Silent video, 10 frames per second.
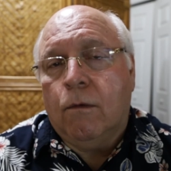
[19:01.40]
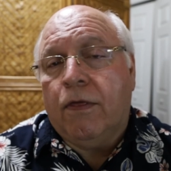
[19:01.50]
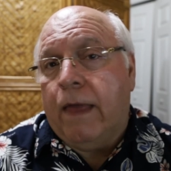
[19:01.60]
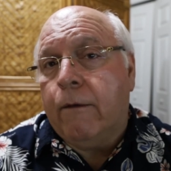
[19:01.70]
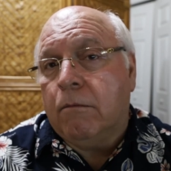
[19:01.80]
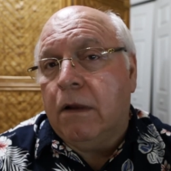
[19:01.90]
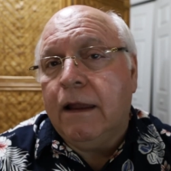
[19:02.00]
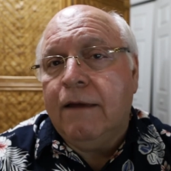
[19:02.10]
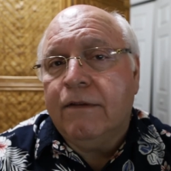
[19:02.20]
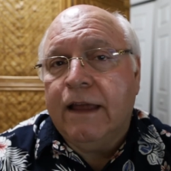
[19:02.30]
what they would
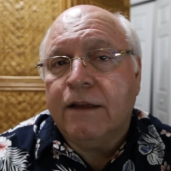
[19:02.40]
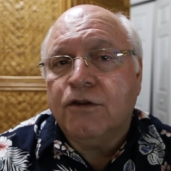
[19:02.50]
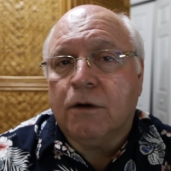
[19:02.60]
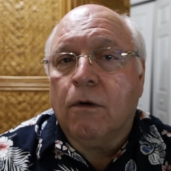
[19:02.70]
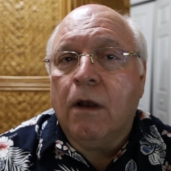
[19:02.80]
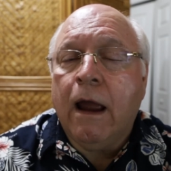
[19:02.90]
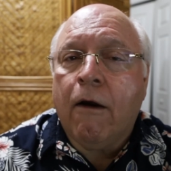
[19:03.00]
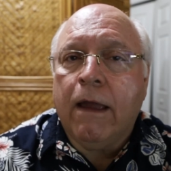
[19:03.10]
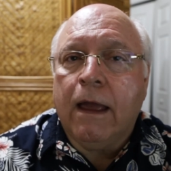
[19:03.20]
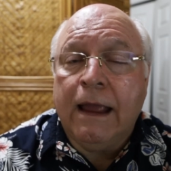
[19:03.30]
believe in that general
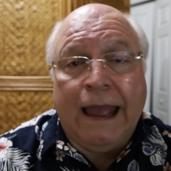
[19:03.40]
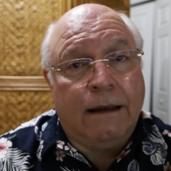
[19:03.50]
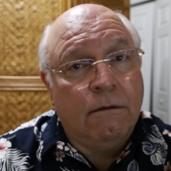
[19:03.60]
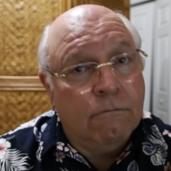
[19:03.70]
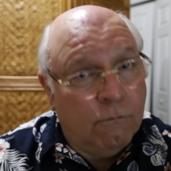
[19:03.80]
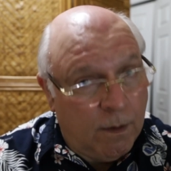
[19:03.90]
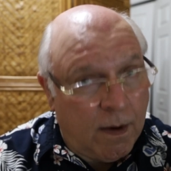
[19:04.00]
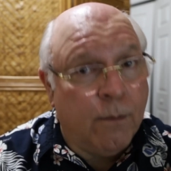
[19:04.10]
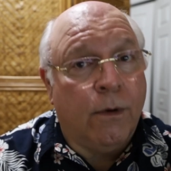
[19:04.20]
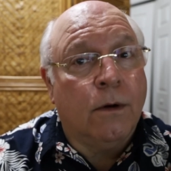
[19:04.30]
area. Again,
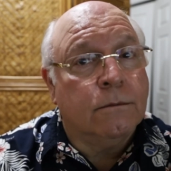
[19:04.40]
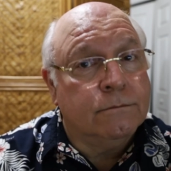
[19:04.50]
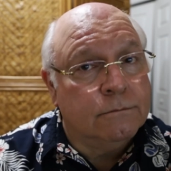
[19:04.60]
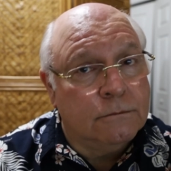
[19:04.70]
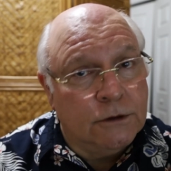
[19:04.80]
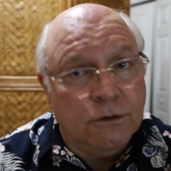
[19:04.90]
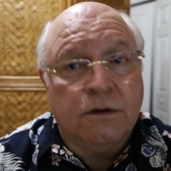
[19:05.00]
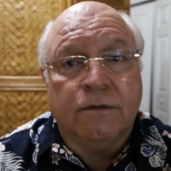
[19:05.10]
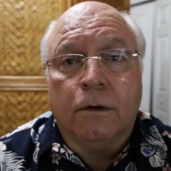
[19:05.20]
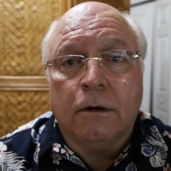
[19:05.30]
remember,
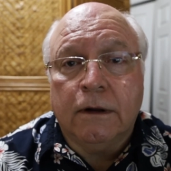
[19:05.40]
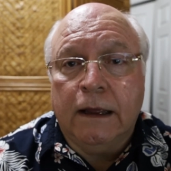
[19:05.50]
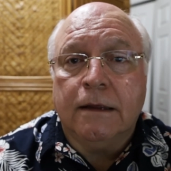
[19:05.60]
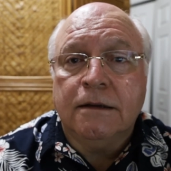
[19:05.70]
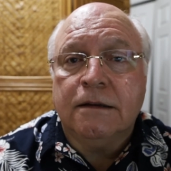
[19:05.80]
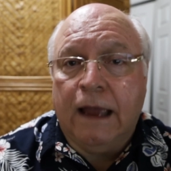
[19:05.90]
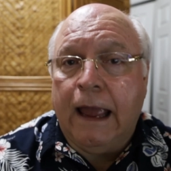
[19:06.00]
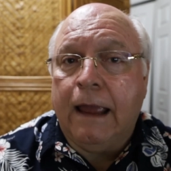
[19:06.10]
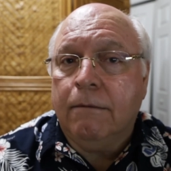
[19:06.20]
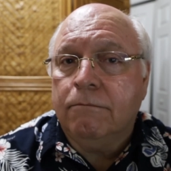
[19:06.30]
Lucifer is
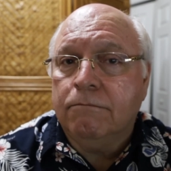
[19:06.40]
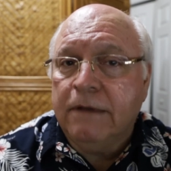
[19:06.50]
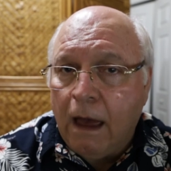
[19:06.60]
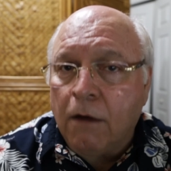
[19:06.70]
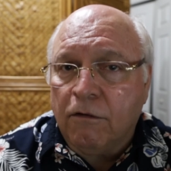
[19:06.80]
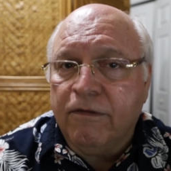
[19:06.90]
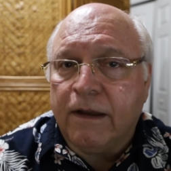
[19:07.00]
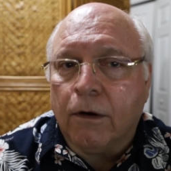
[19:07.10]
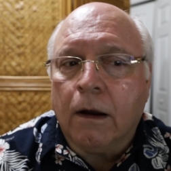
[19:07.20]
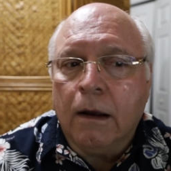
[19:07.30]
a
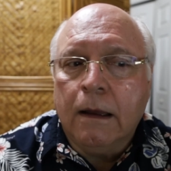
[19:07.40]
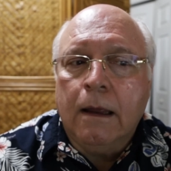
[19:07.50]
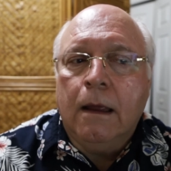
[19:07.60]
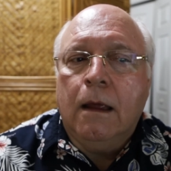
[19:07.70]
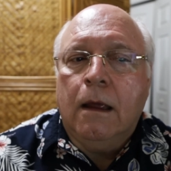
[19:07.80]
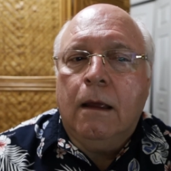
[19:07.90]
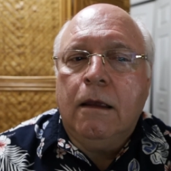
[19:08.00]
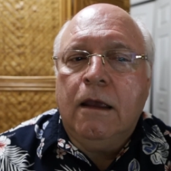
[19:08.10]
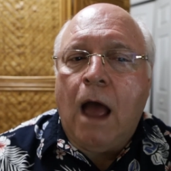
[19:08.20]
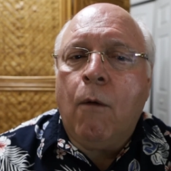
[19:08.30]
counterfeiter.
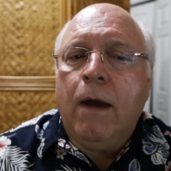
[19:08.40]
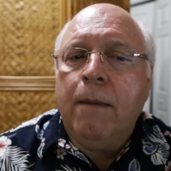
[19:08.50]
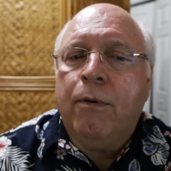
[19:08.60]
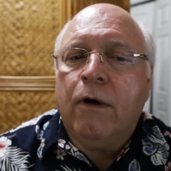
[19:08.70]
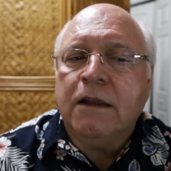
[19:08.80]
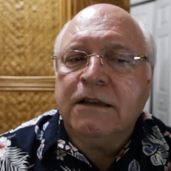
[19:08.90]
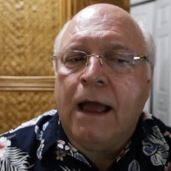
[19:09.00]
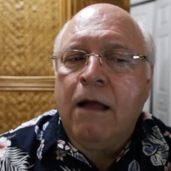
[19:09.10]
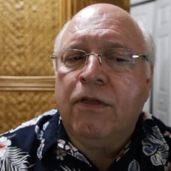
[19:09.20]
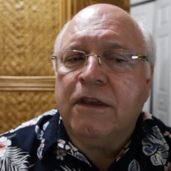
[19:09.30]
Yahweh points
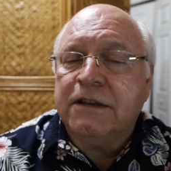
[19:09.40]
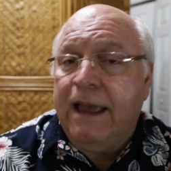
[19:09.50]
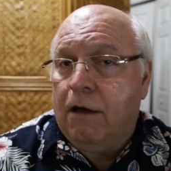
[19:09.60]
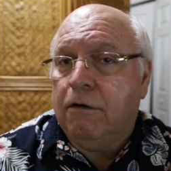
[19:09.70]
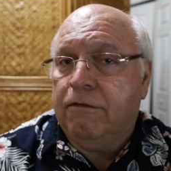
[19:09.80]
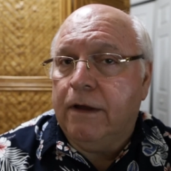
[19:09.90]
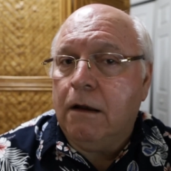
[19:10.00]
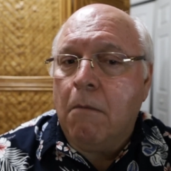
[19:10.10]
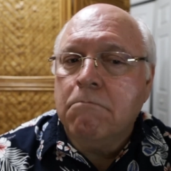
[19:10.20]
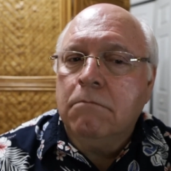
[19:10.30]
out this counterfeit
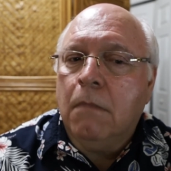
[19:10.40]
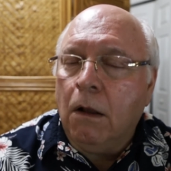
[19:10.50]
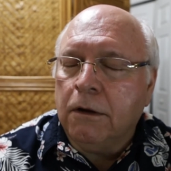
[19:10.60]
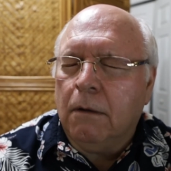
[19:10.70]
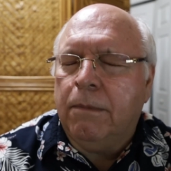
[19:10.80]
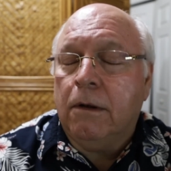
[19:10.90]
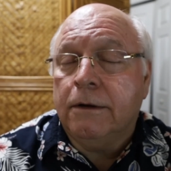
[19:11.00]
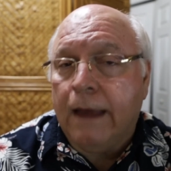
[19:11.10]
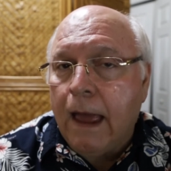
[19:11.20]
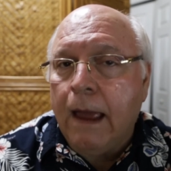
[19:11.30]
multiple
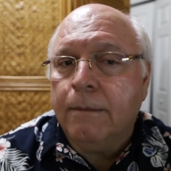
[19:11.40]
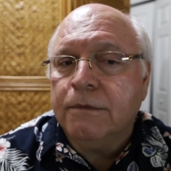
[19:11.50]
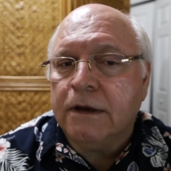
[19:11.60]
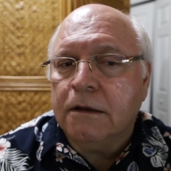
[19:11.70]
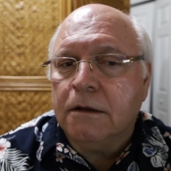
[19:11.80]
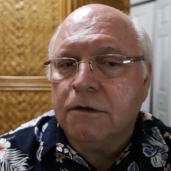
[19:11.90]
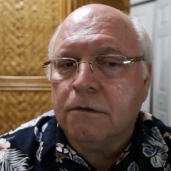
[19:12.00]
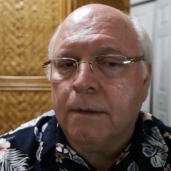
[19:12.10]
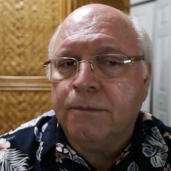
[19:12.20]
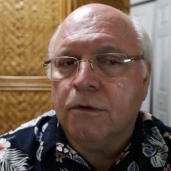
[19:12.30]
times in the
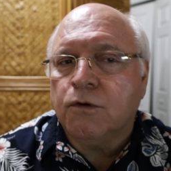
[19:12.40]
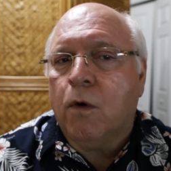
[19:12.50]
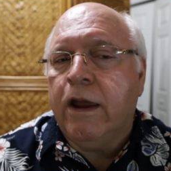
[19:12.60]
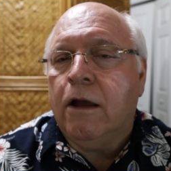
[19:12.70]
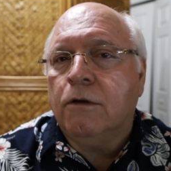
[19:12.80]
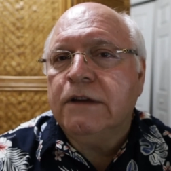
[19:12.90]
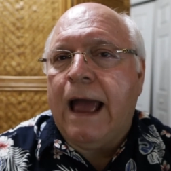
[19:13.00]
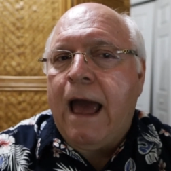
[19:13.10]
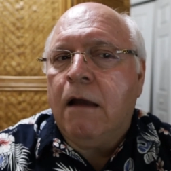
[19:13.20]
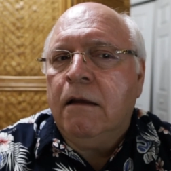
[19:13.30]
scriptures, where he goes
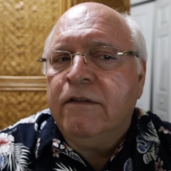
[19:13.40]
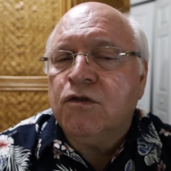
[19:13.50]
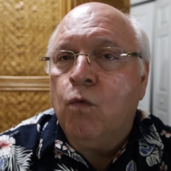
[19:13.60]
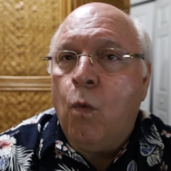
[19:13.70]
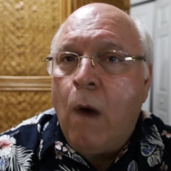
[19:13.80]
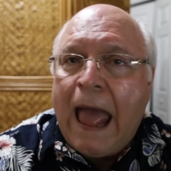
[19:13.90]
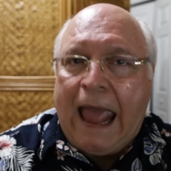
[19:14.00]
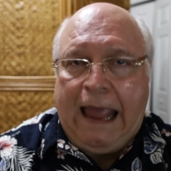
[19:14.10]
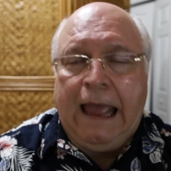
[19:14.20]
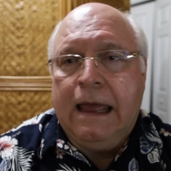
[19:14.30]
out of his way